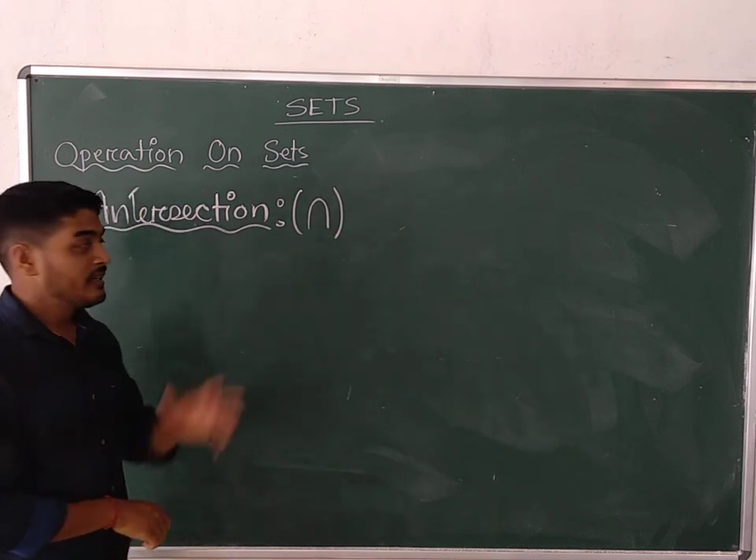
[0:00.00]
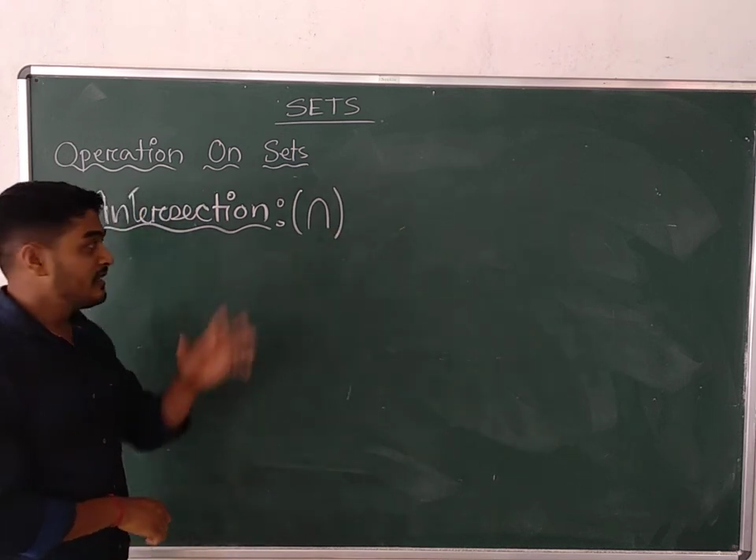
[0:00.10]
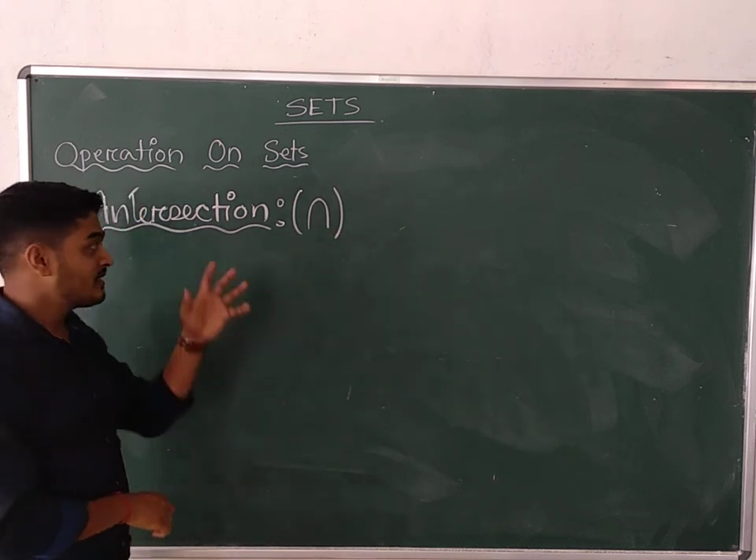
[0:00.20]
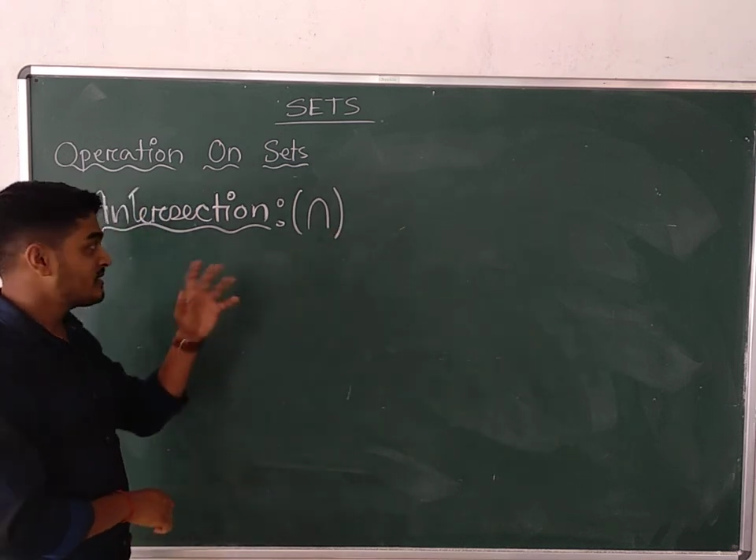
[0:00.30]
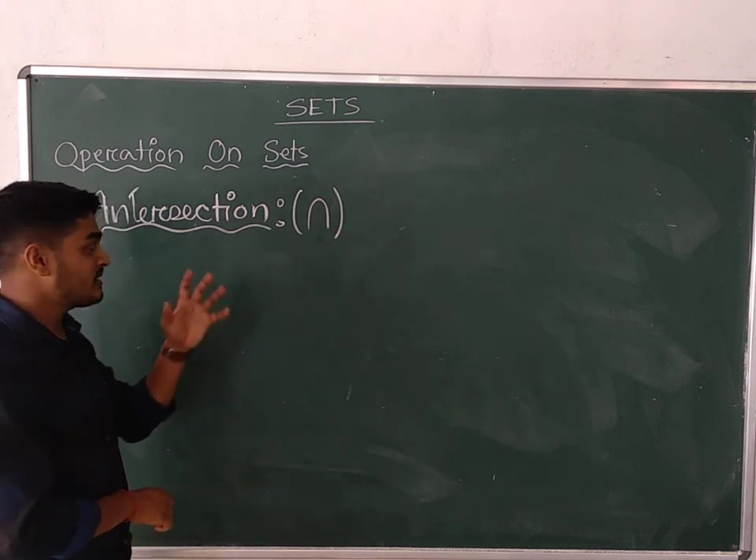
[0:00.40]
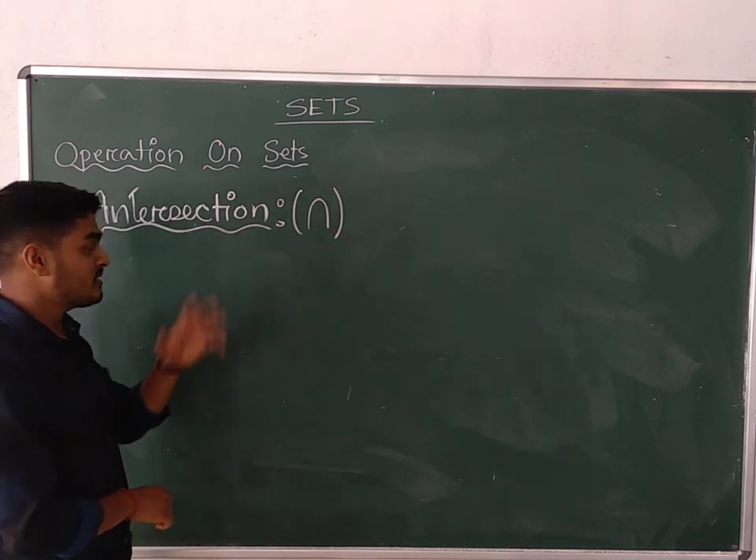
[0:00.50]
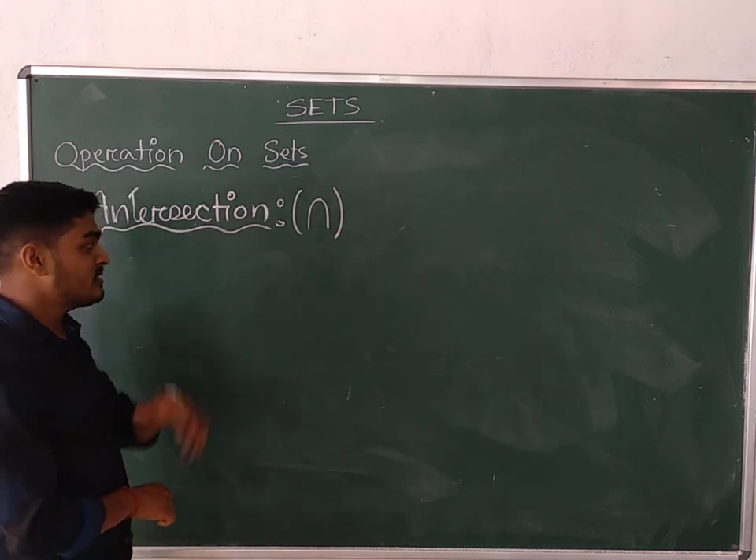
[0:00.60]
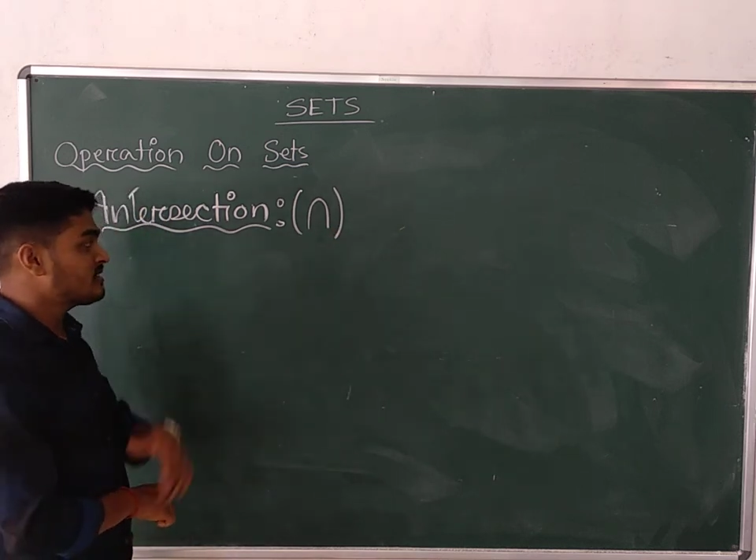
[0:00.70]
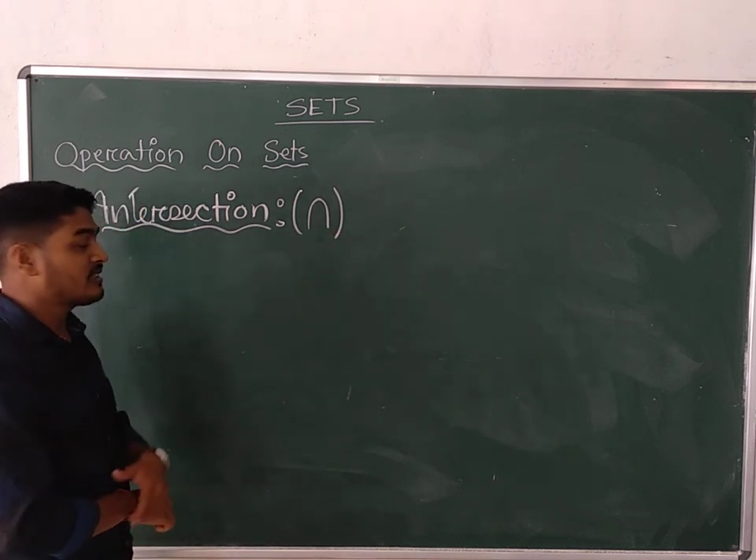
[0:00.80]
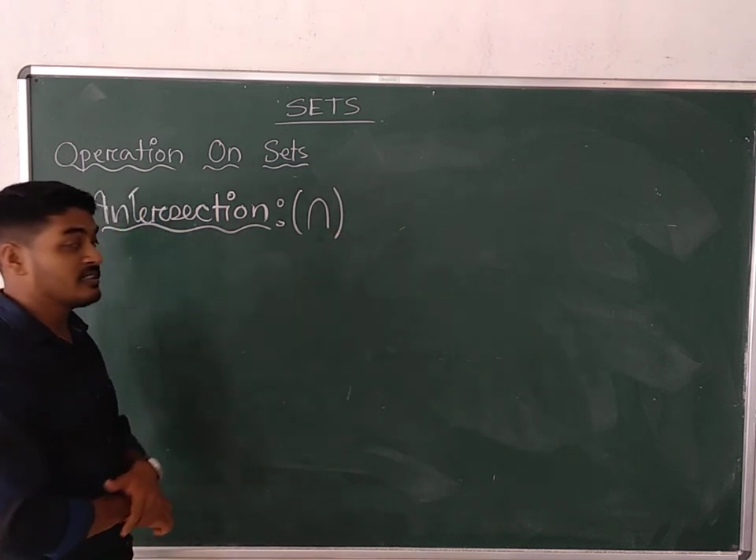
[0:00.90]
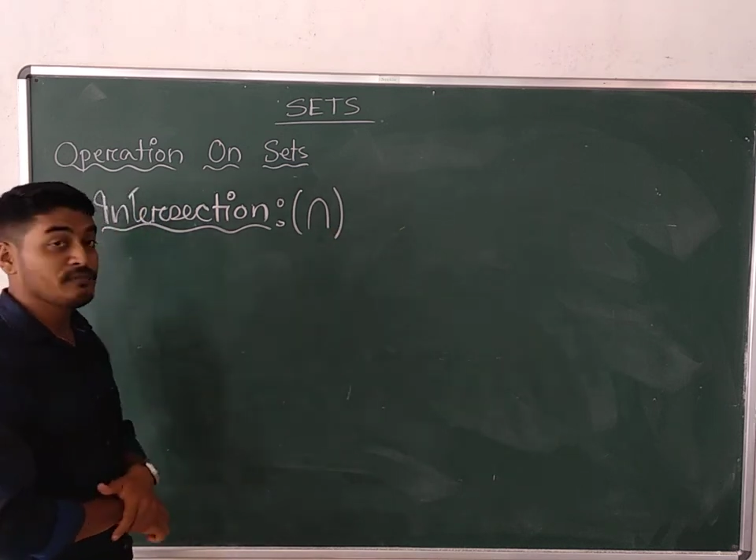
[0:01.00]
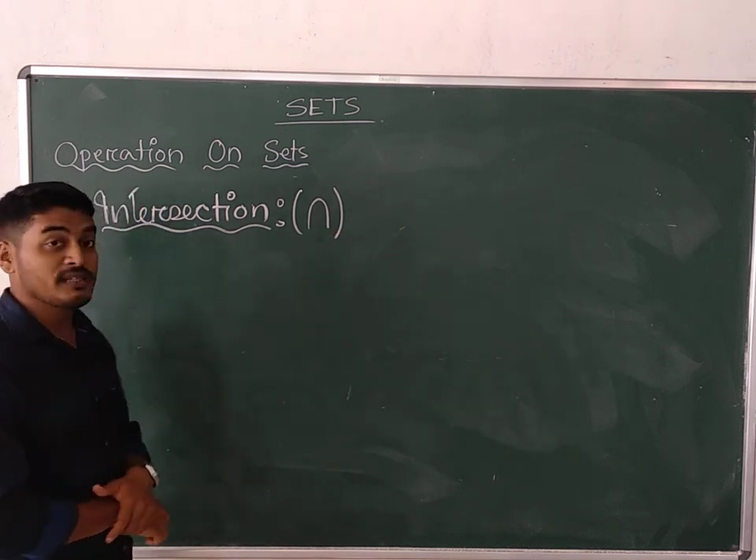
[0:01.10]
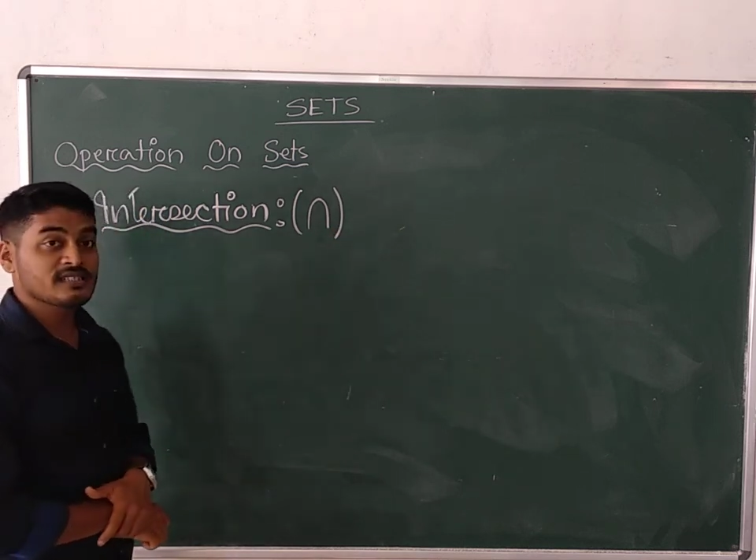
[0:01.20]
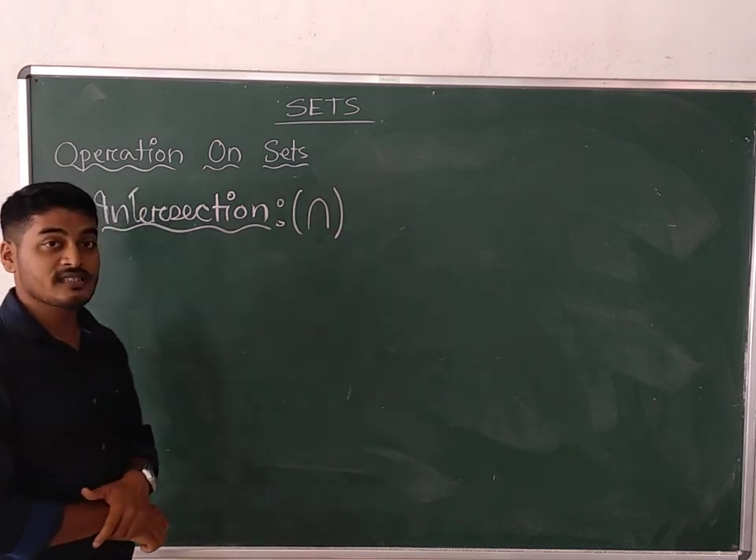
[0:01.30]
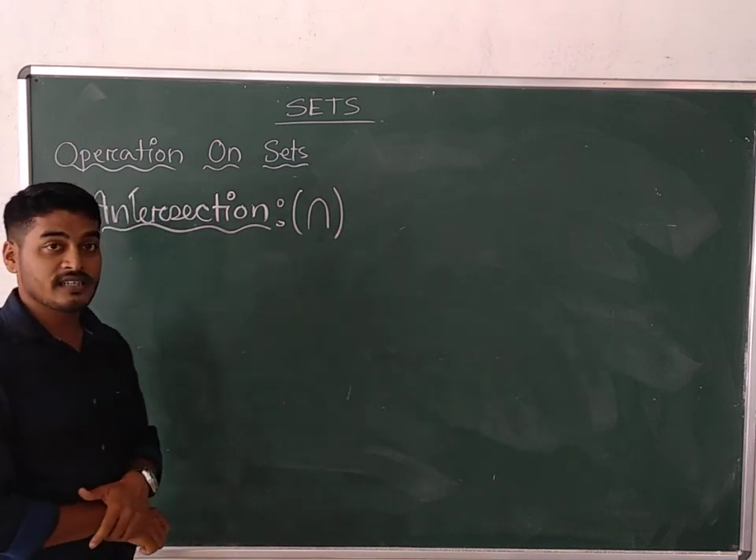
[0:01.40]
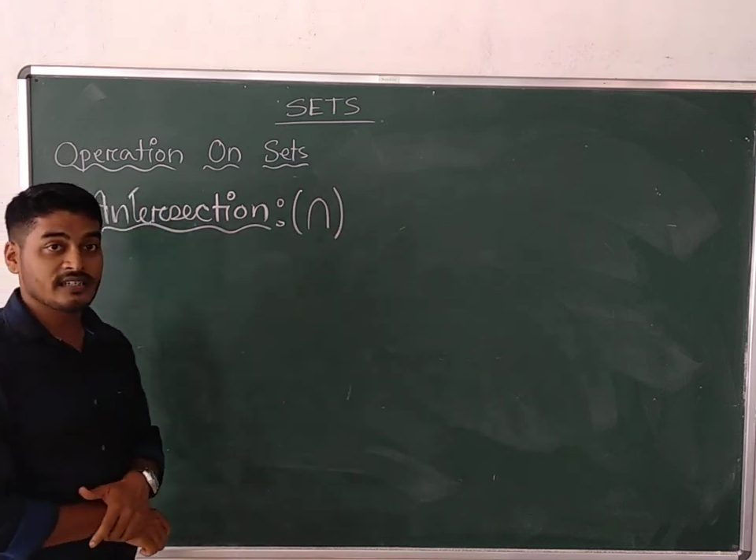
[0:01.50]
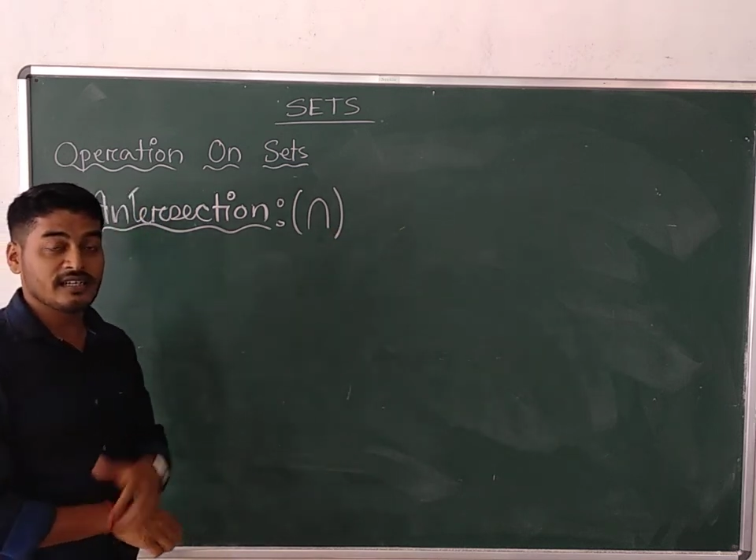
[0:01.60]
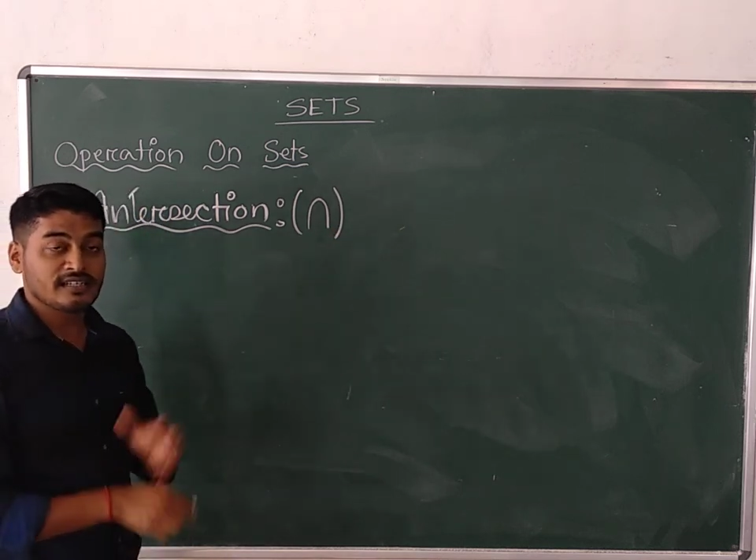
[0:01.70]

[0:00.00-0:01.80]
Intersection is nothing but a set.